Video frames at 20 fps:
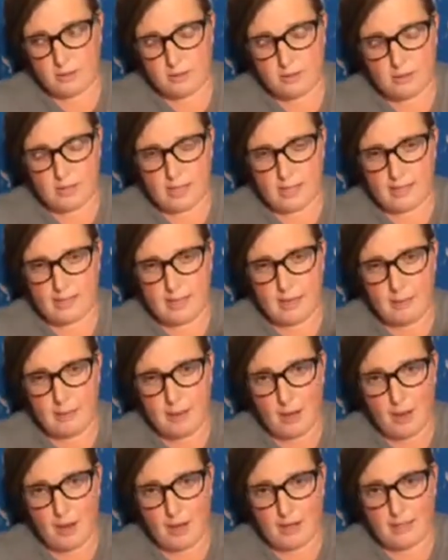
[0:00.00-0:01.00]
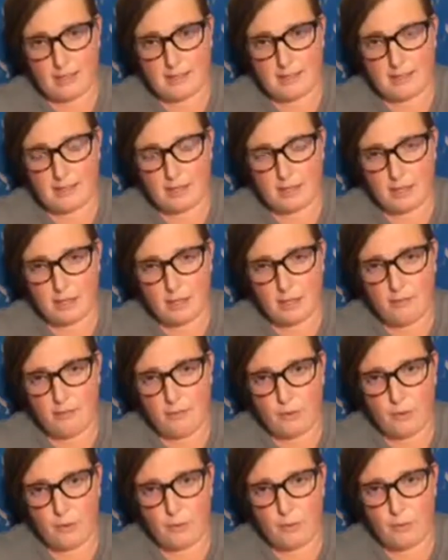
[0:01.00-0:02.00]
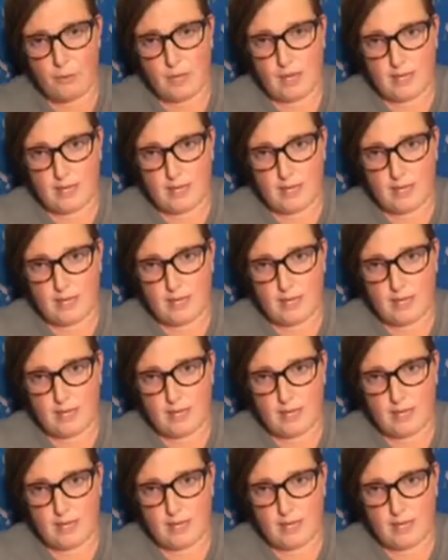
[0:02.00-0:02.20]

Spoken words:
Because I'll be honest, the good food